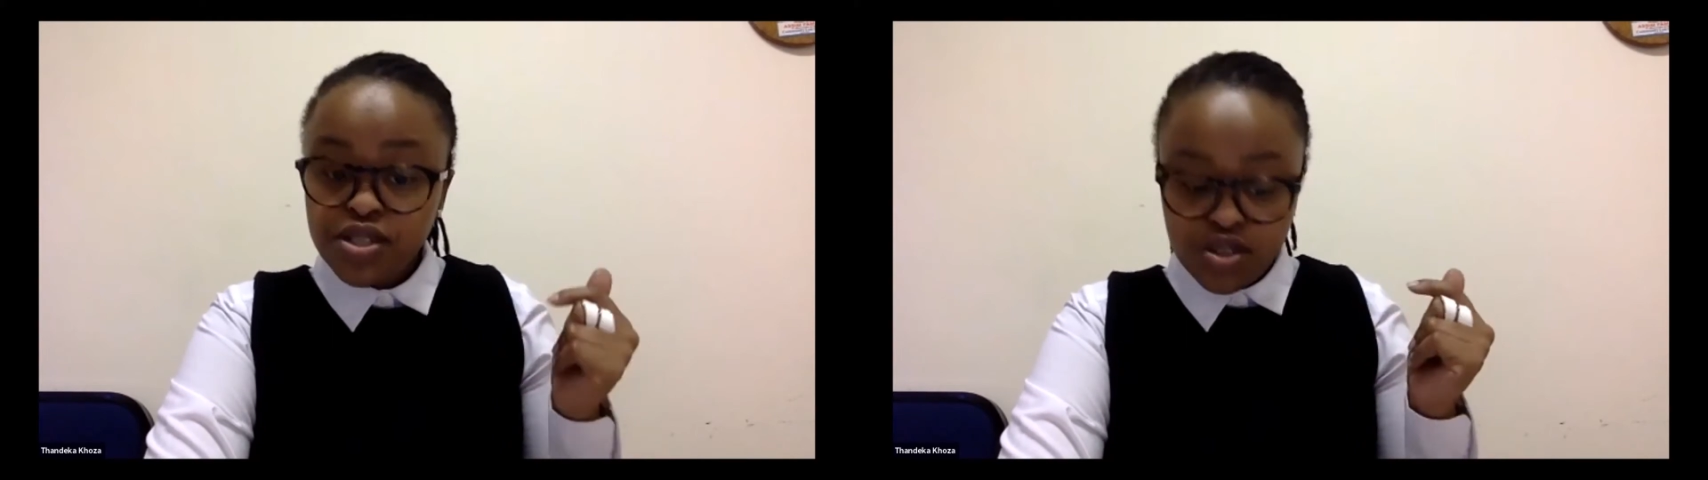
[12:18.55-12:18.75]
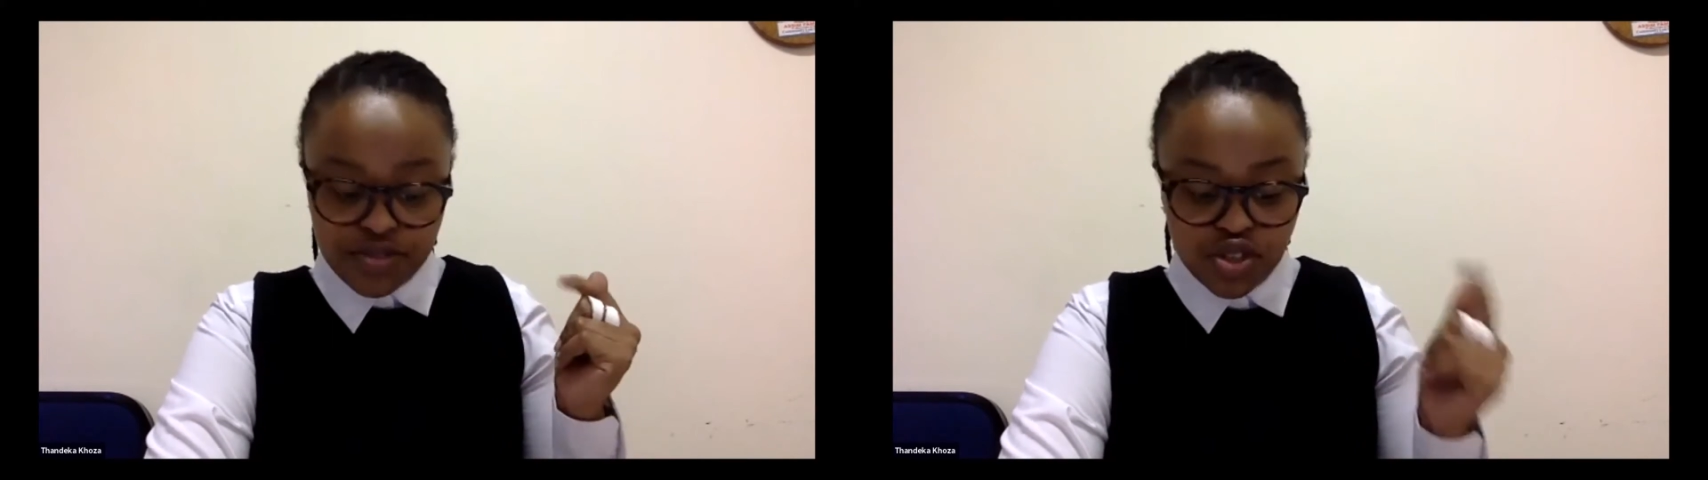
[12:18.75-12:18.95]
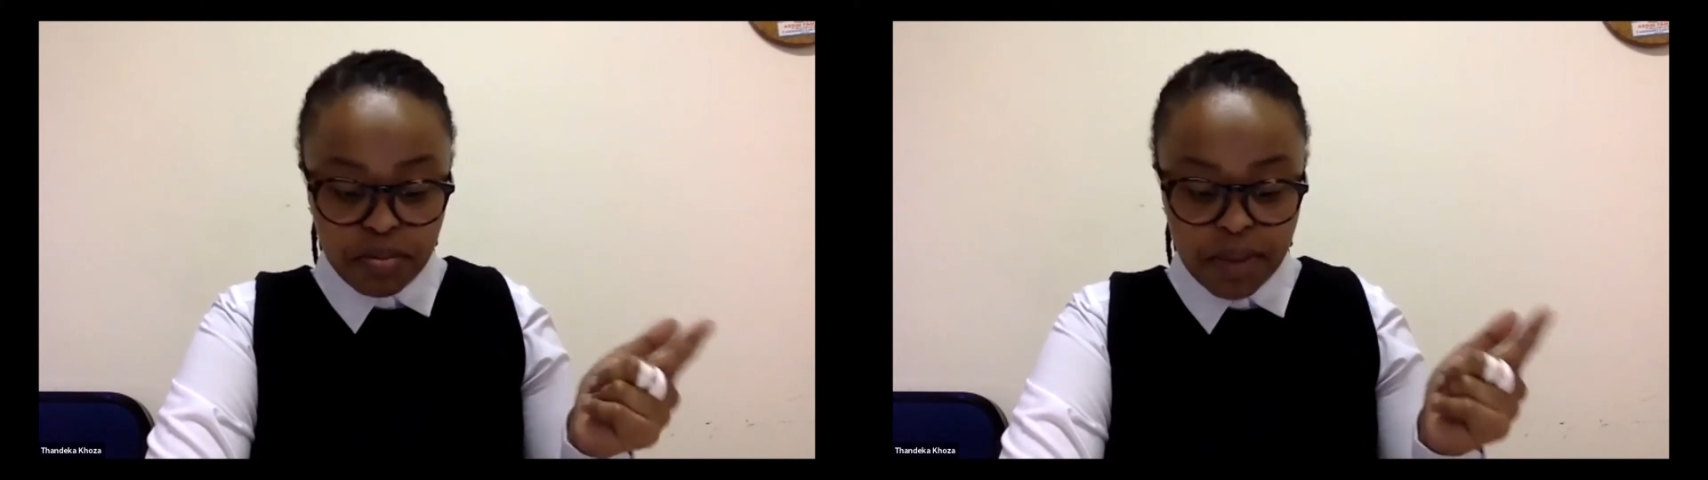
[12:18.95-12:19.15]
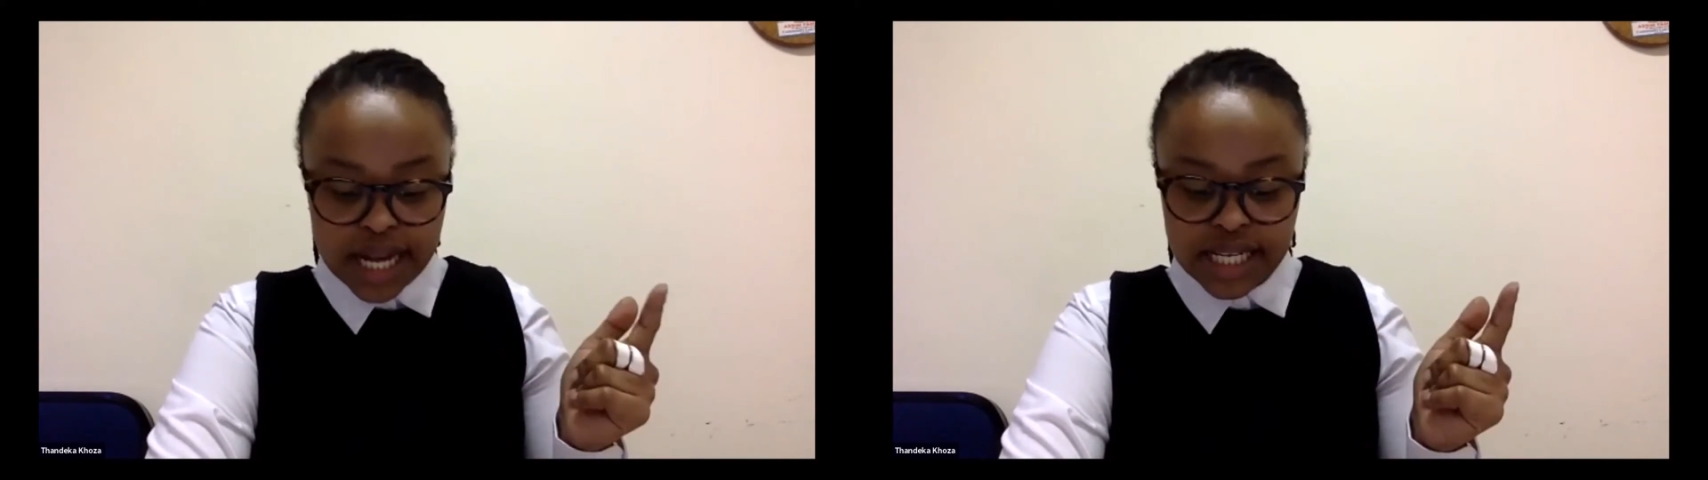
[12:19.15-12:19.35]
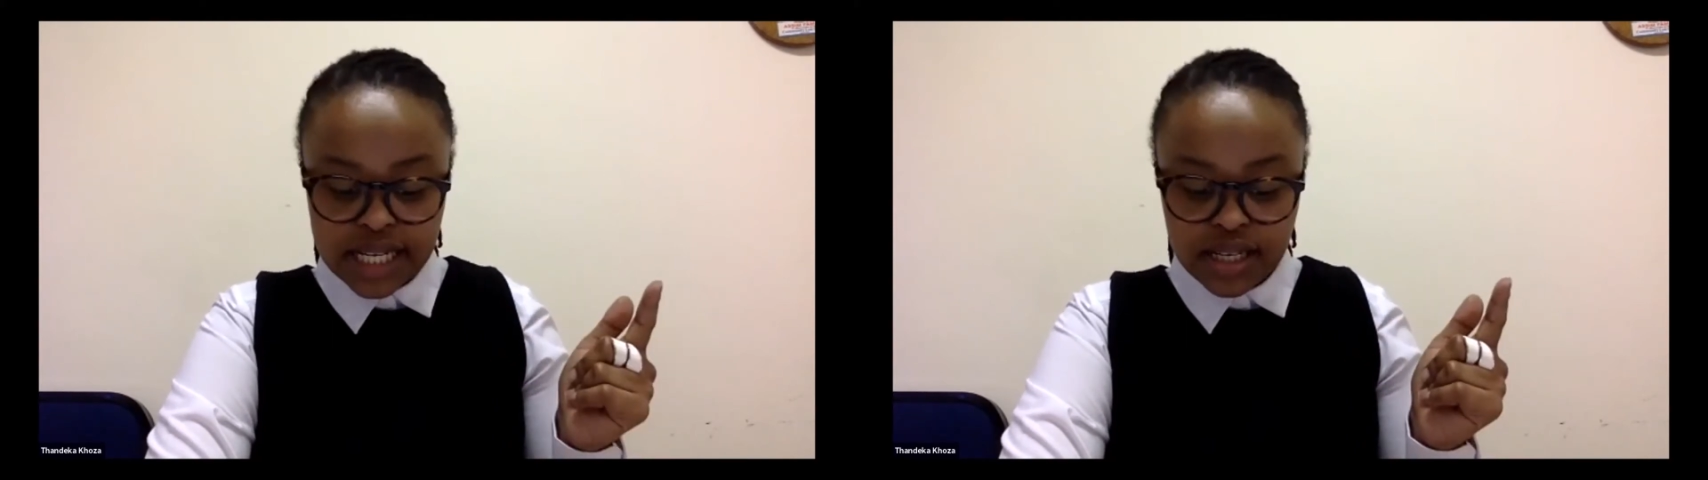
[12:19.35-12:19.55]
of
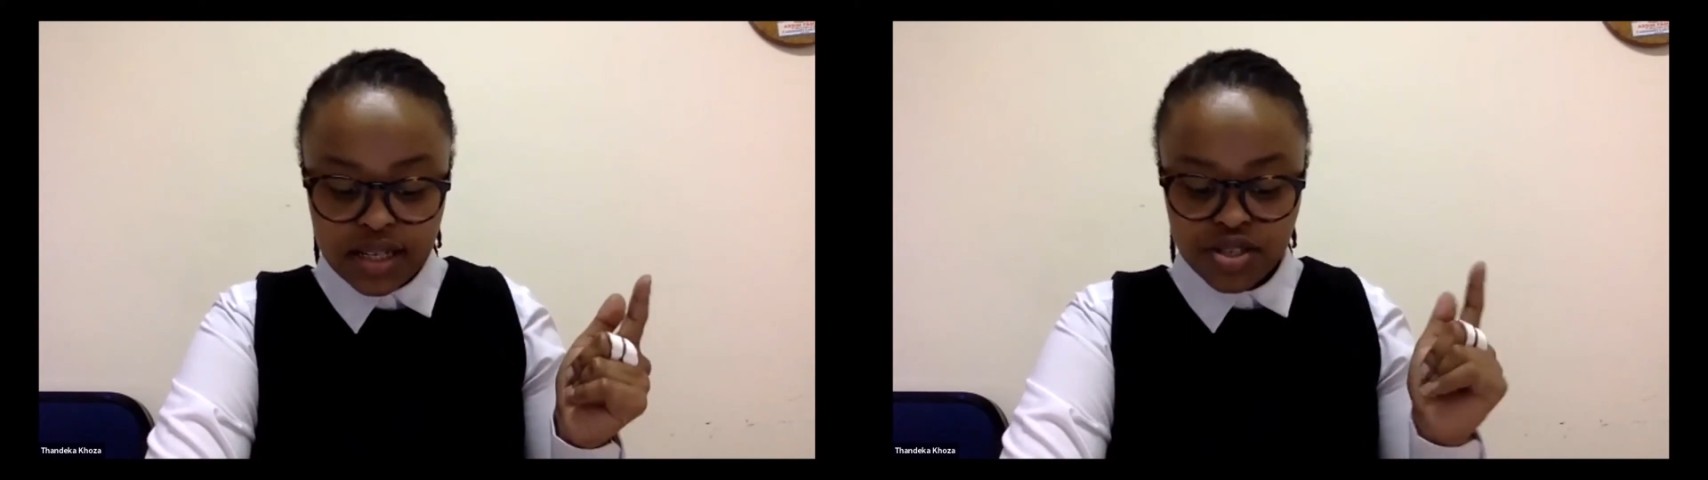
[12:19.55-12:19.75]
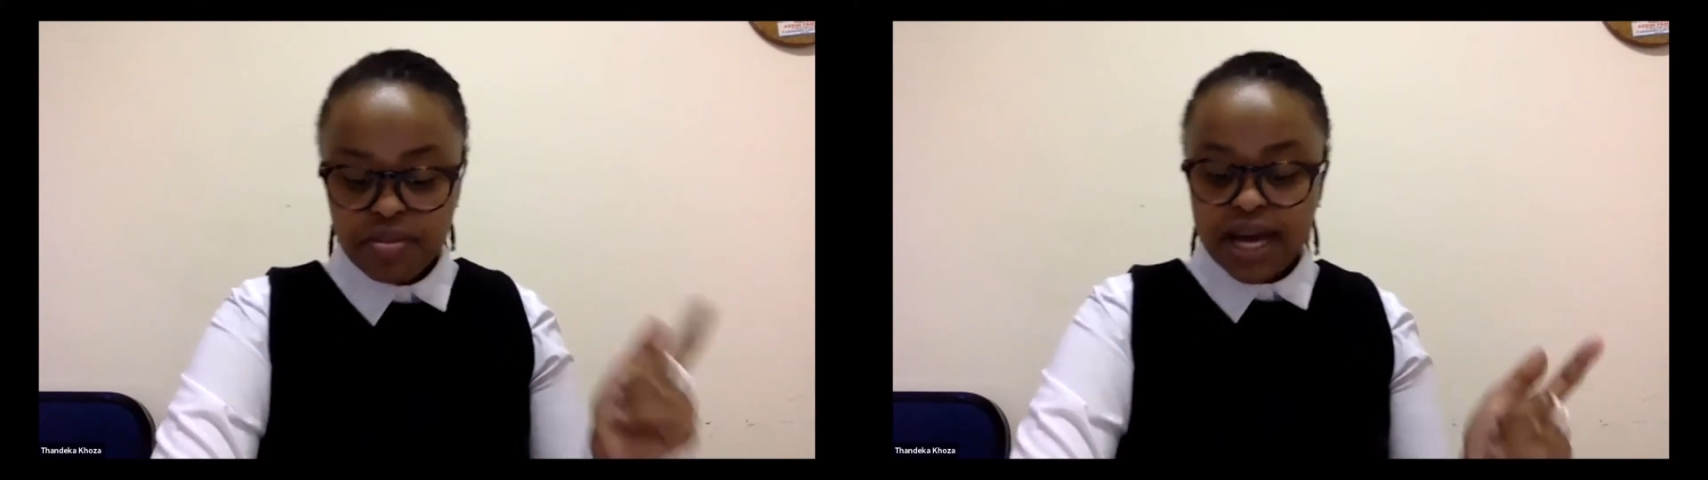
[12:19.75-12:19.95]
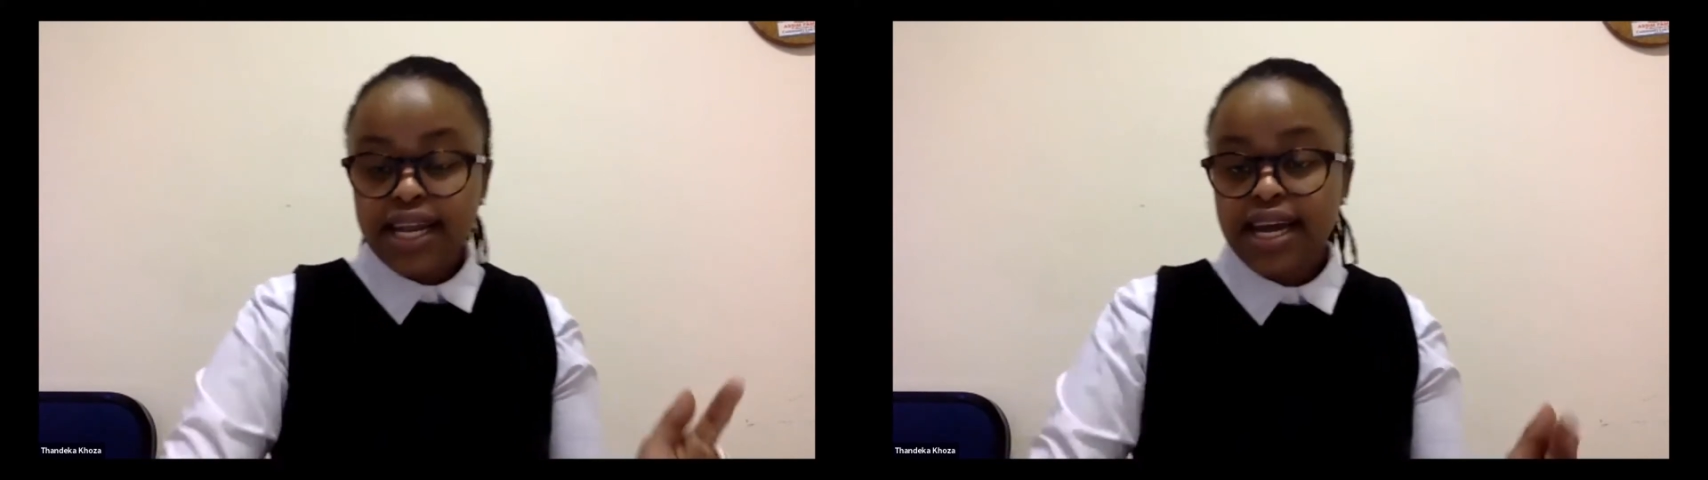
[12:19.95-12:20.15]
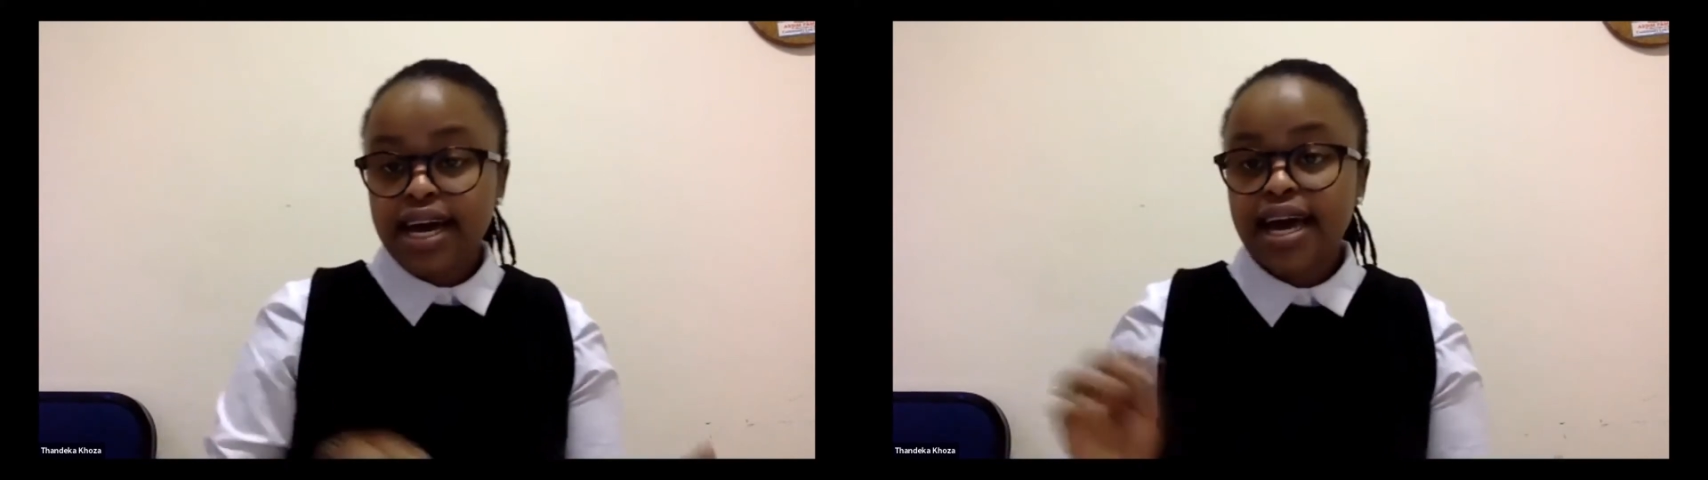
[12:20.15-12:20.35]
Somalia